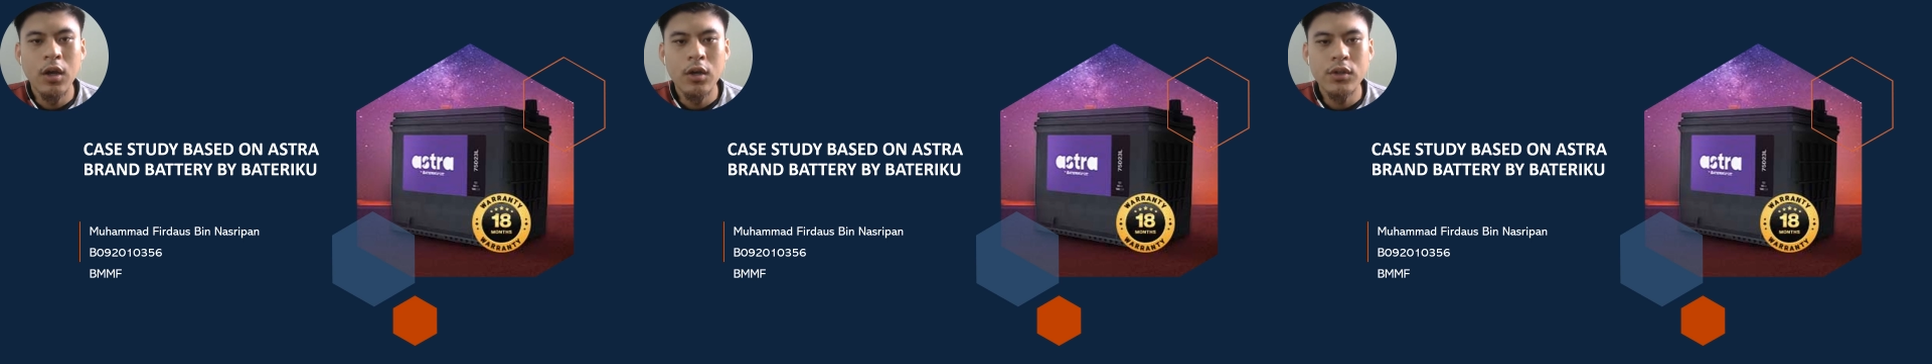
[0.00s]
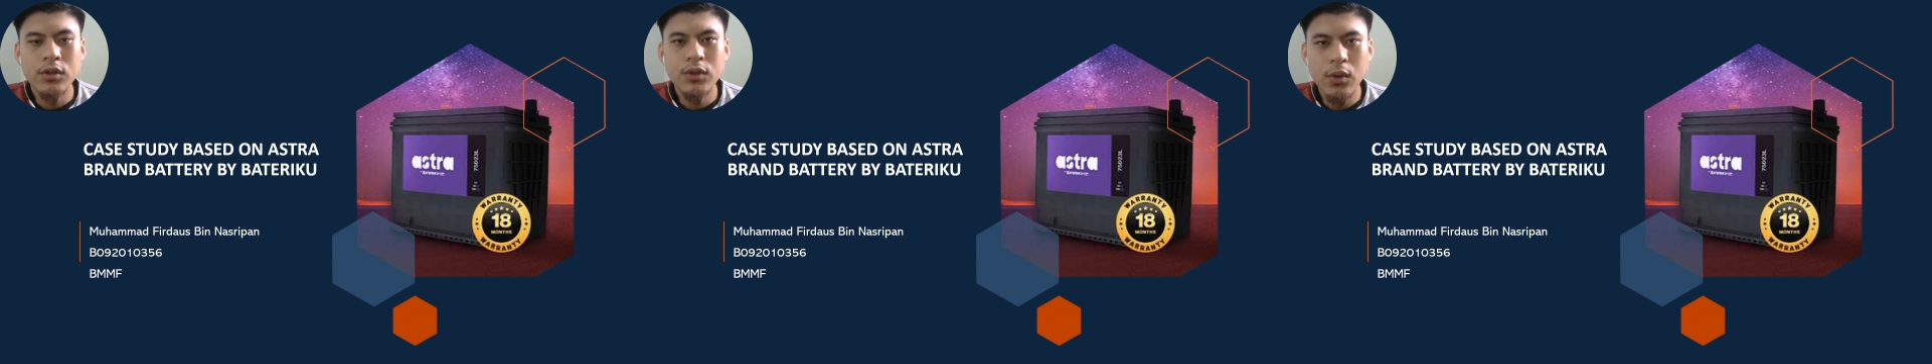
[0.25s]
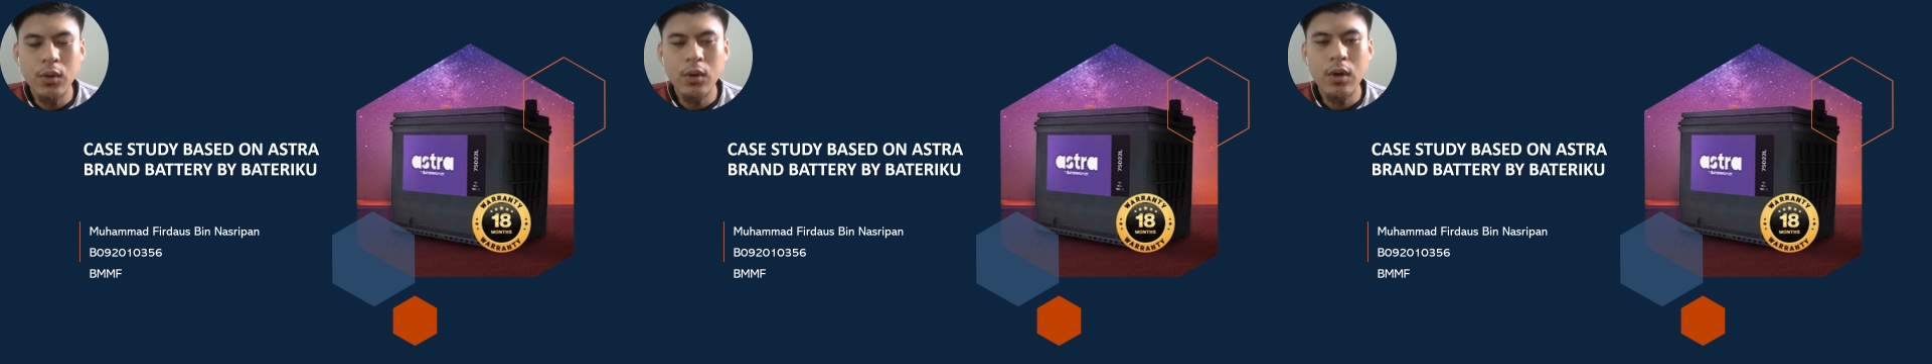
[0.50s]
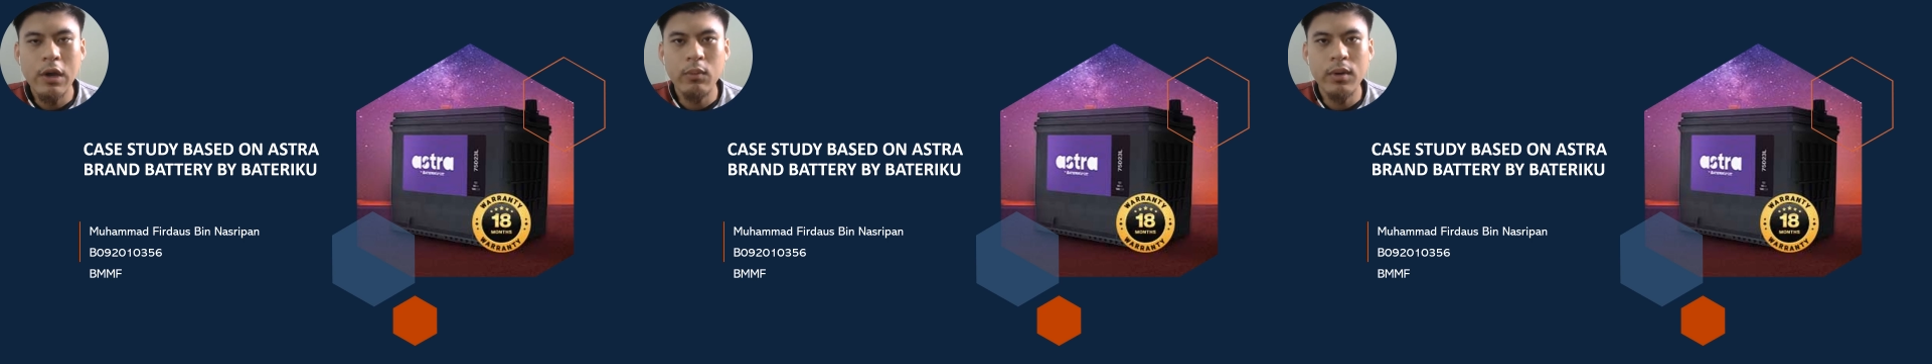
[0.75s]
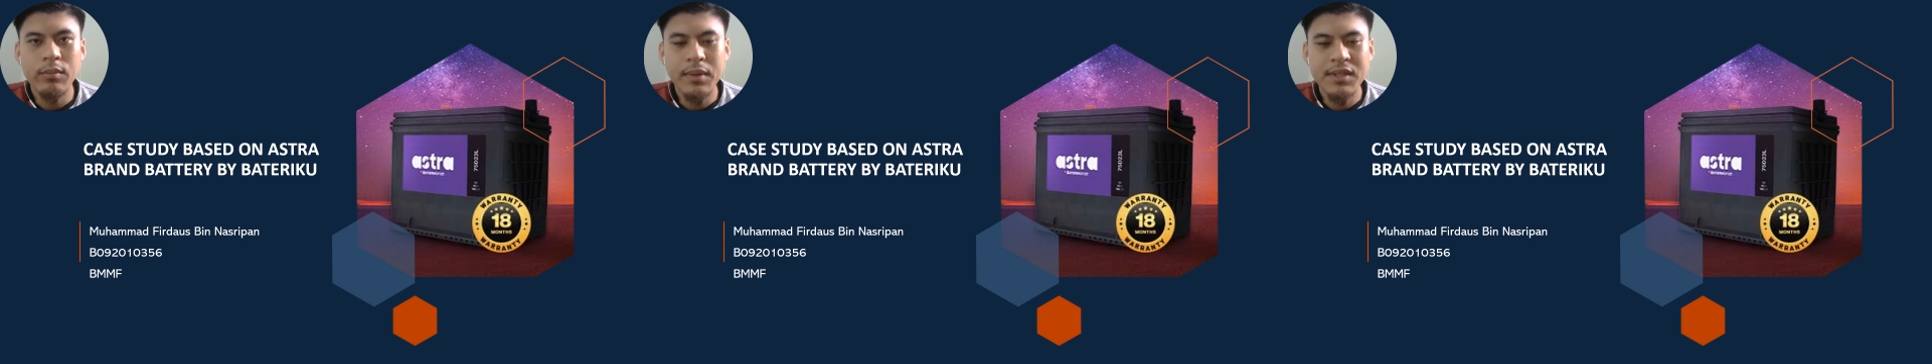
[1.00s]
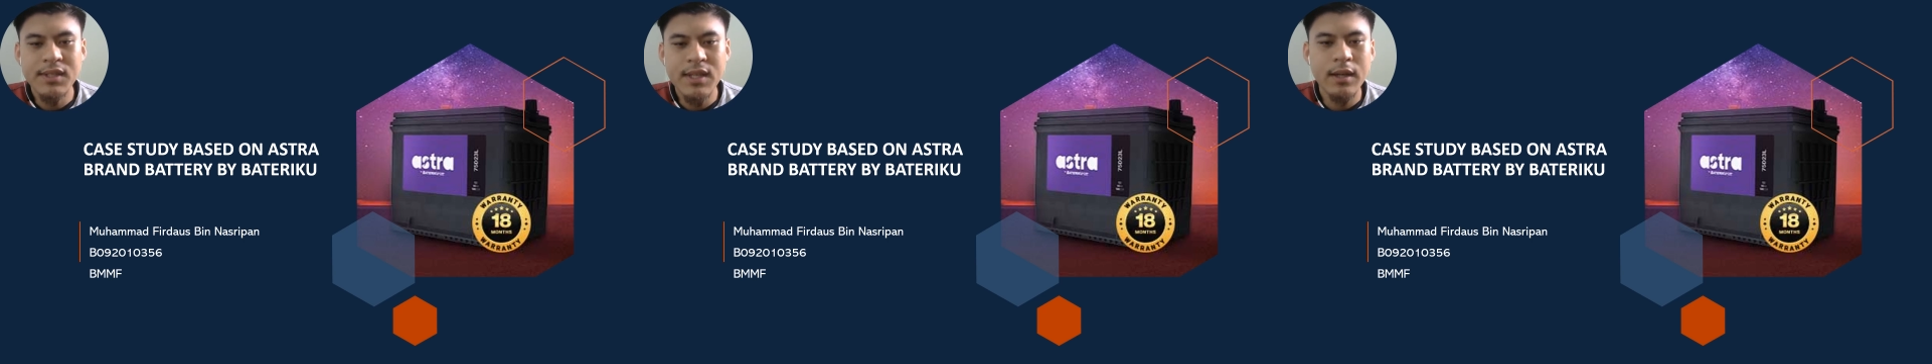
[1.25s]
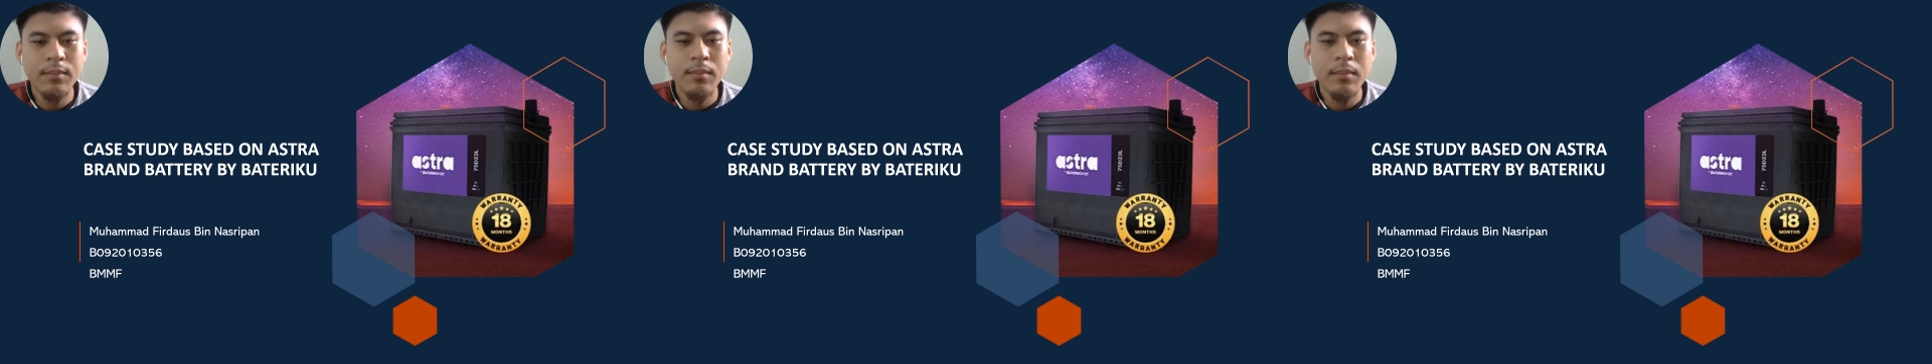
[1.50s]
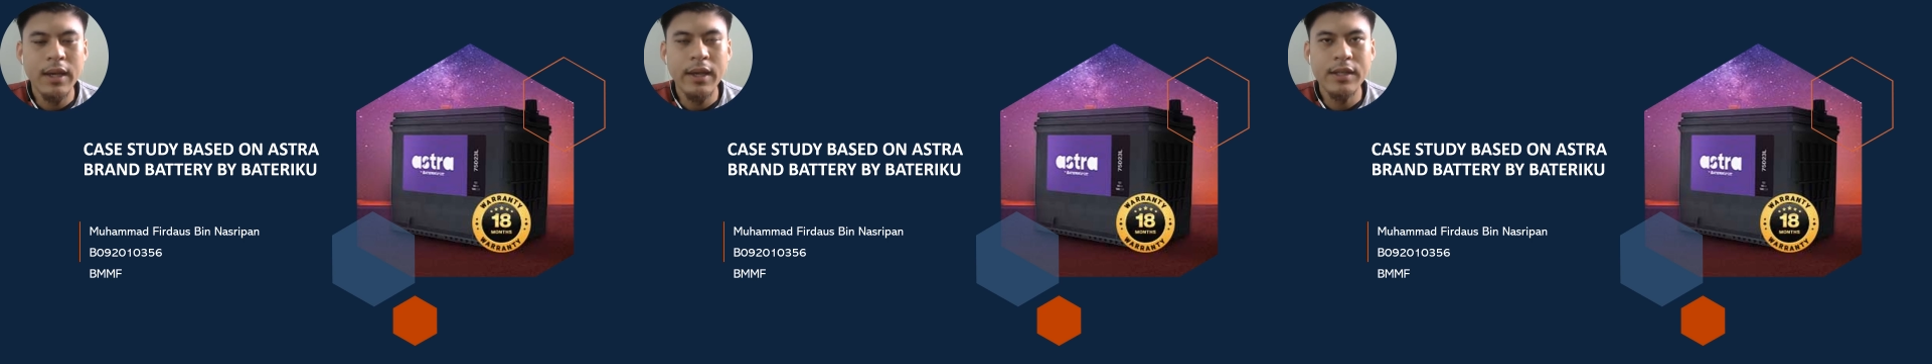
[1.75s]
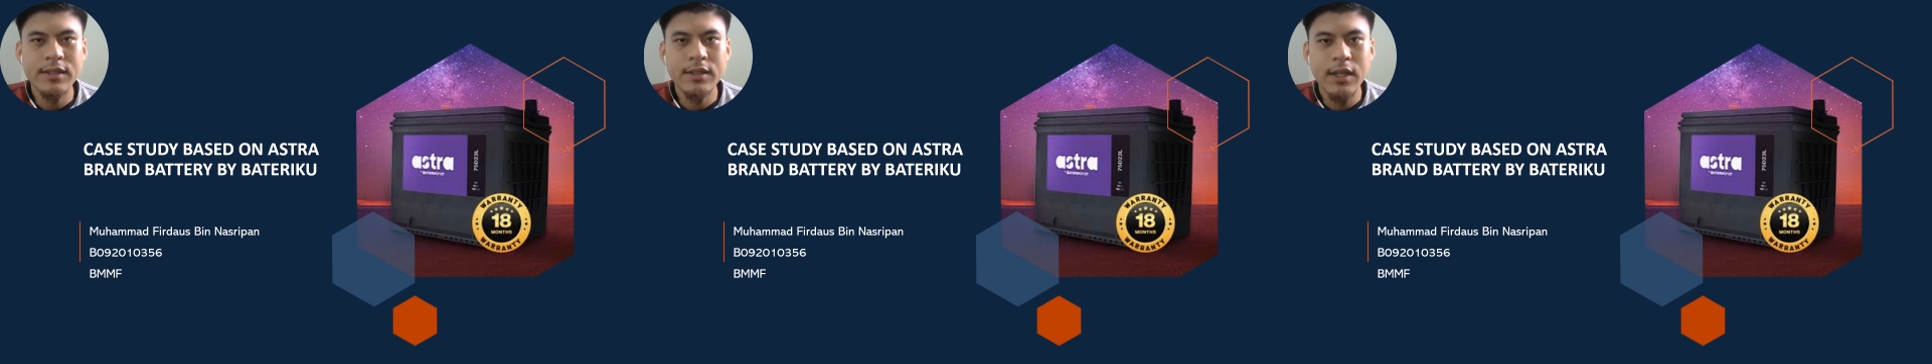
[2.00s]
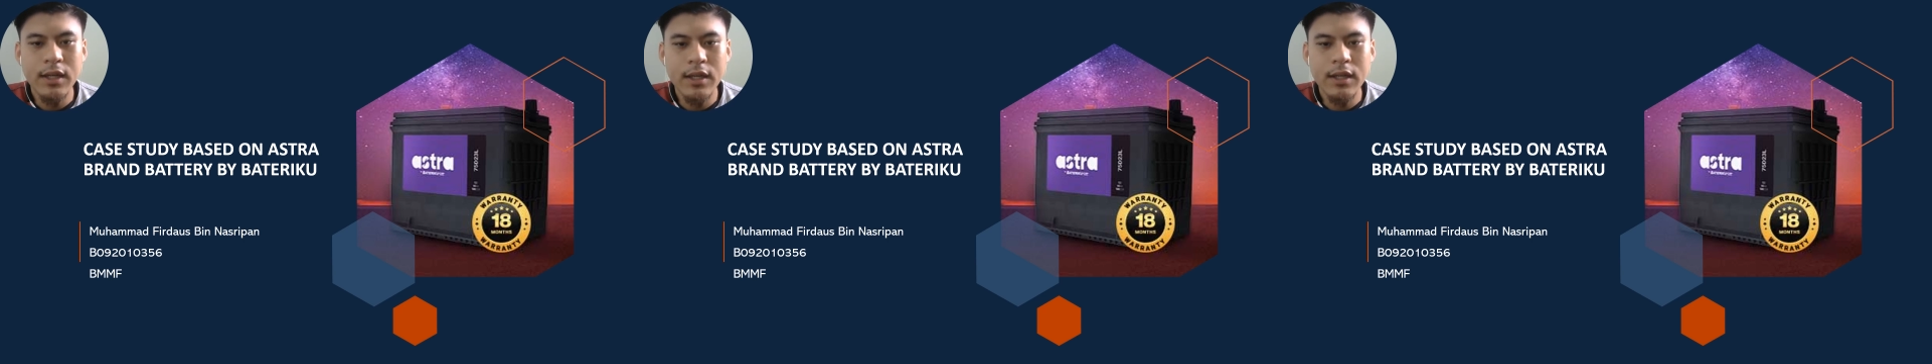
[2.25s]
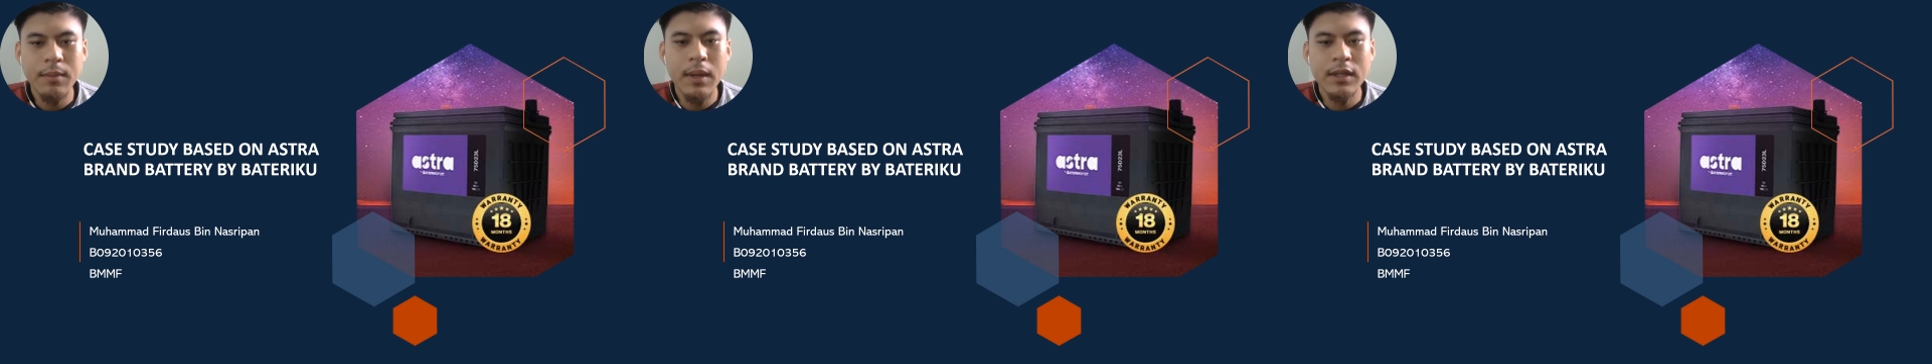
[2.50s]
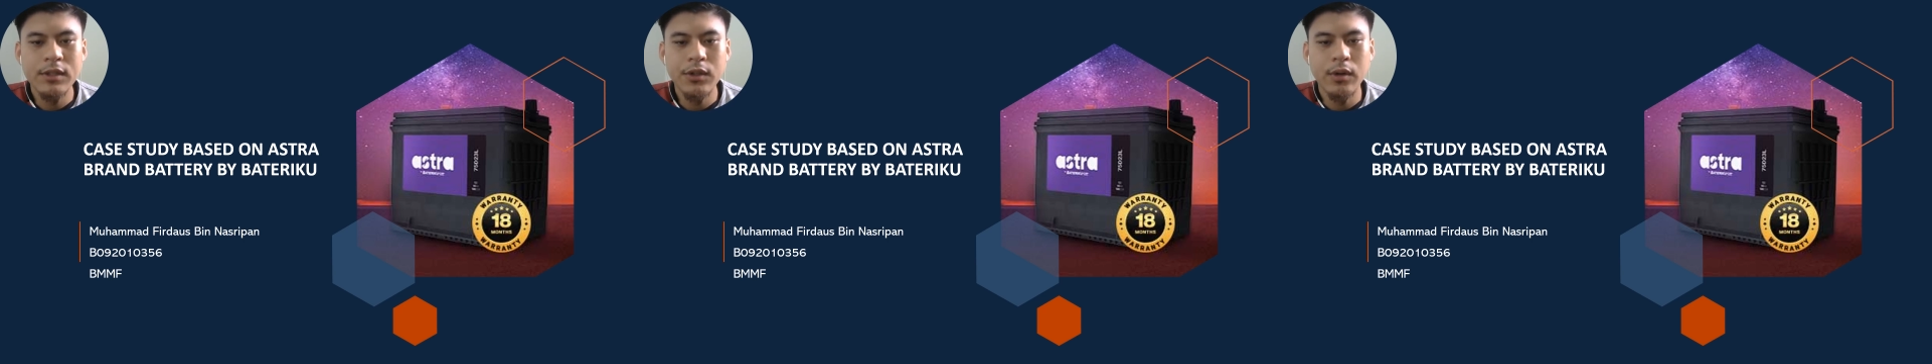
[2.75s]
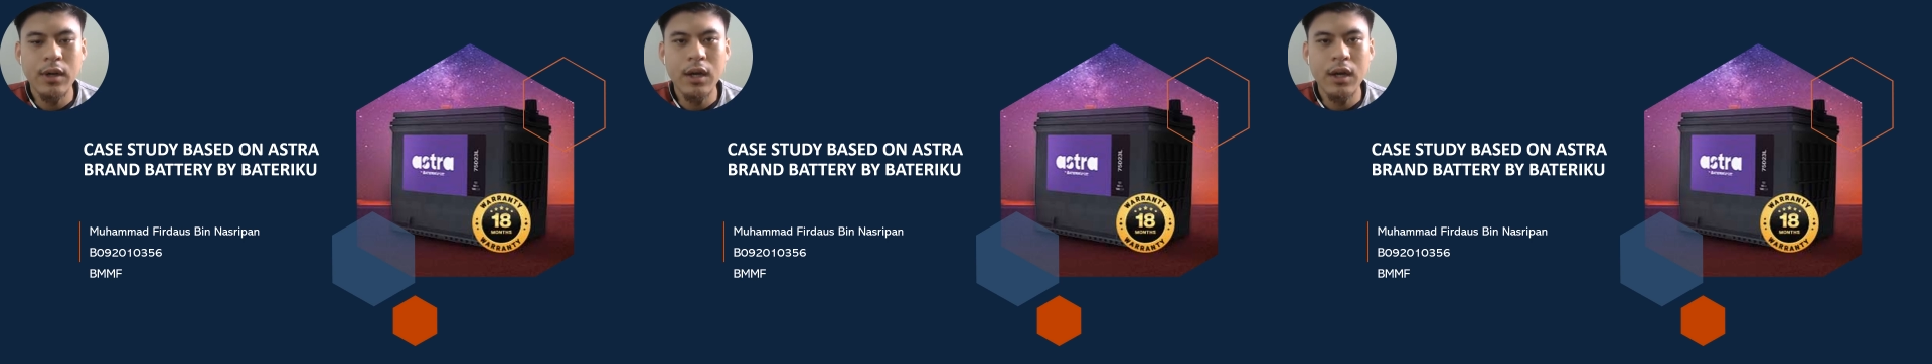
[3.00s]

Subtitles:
So, I will present my case study based on